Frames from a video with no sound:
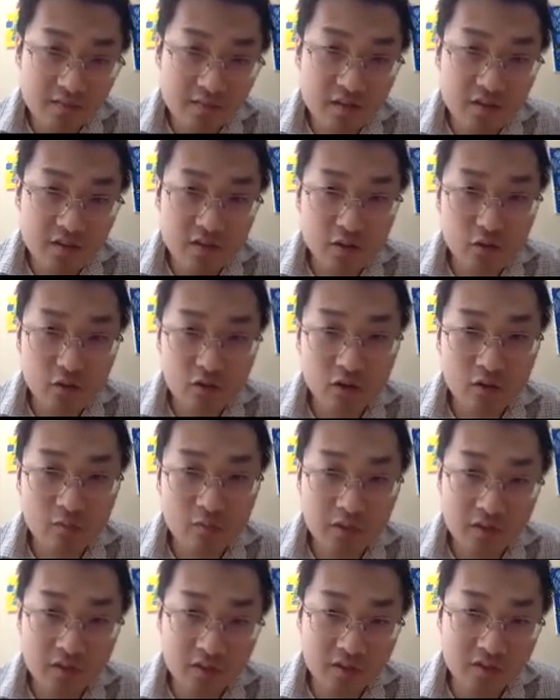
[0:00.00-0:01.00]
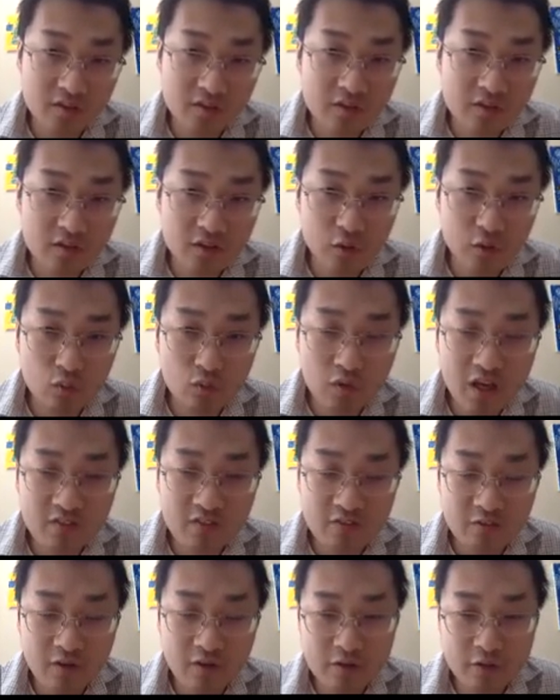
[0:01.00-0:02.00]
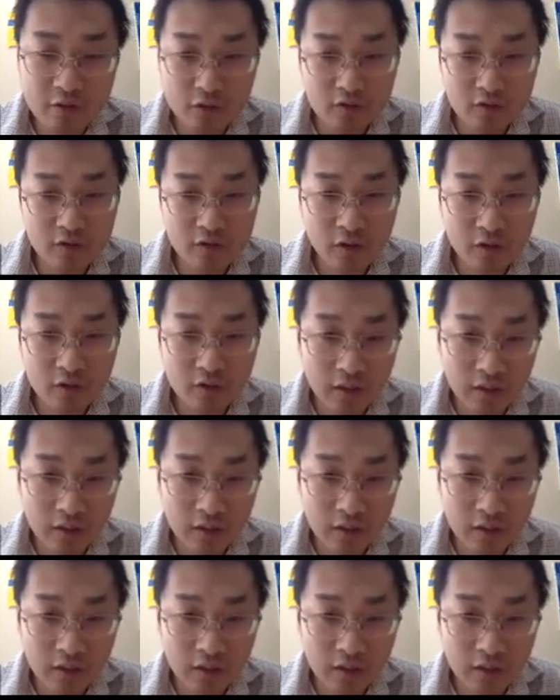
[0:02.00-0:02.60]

There's no term in it. So we have a very good